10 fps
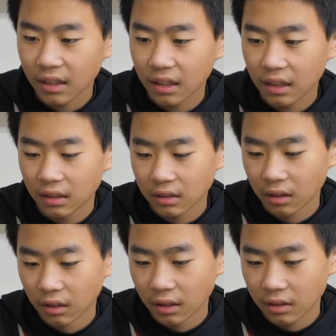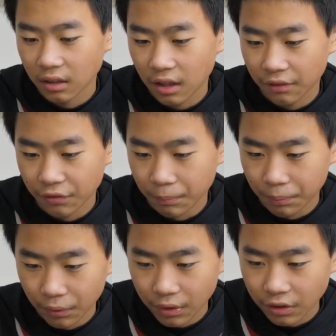And I like the effort
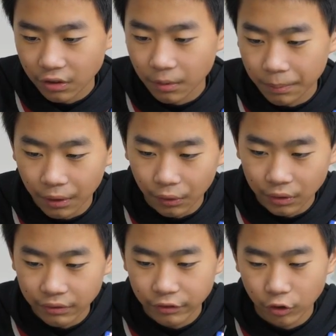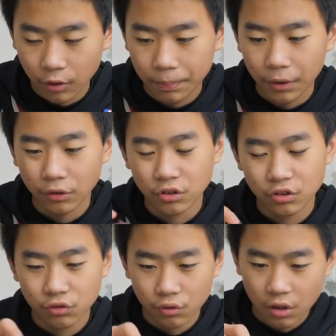put into the belt, even though the belt's
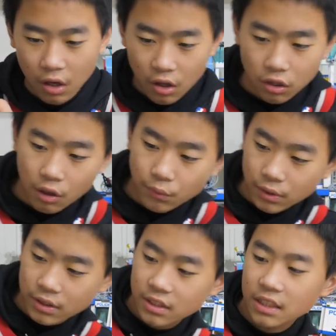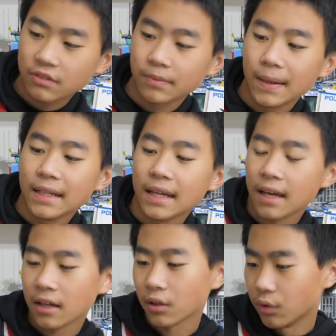not really seen from any
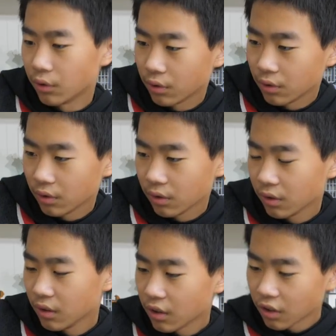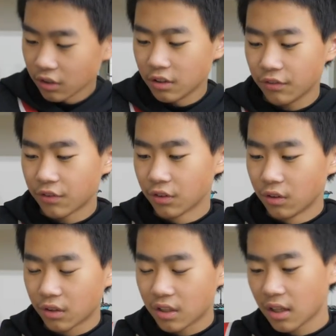angle. Because if you're
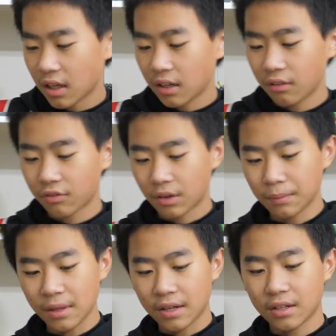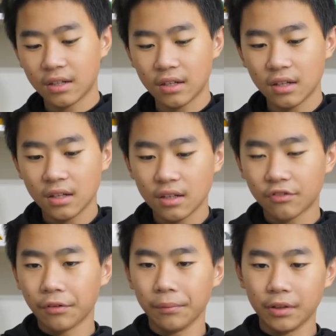looking at it
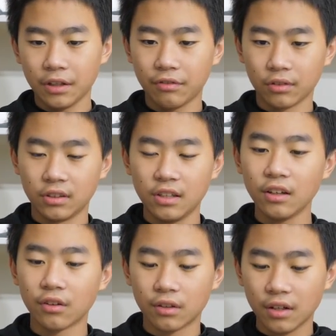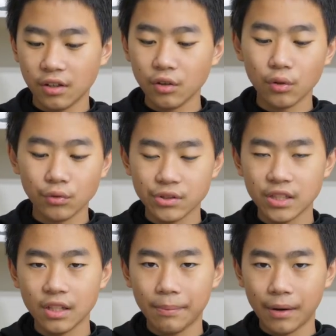from if it was here, then you don't
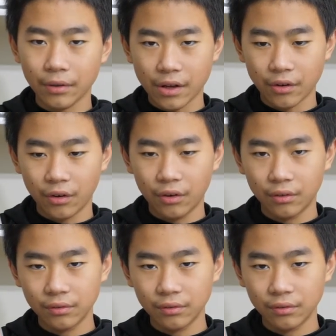see the belt at all.